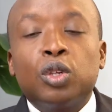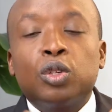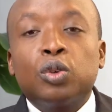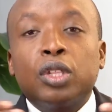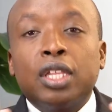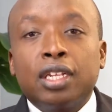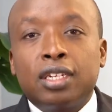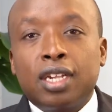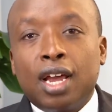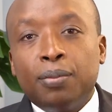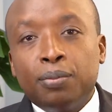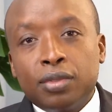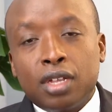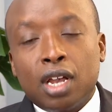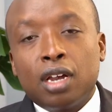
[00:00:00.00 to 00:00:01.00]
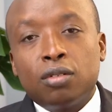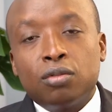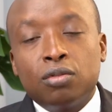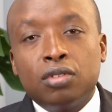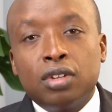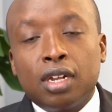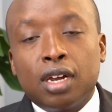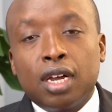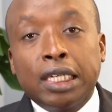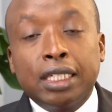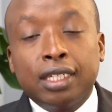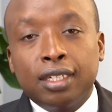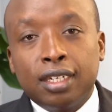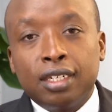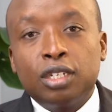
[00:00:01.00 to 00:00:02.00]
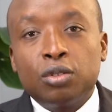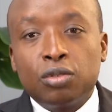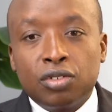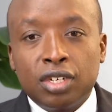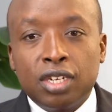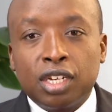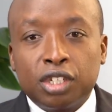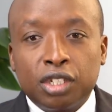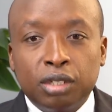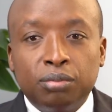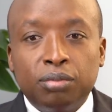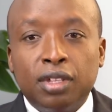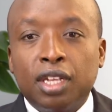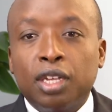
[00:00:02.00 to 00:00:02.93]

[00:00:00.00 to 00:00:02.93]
So the terms I would relate to leadership, they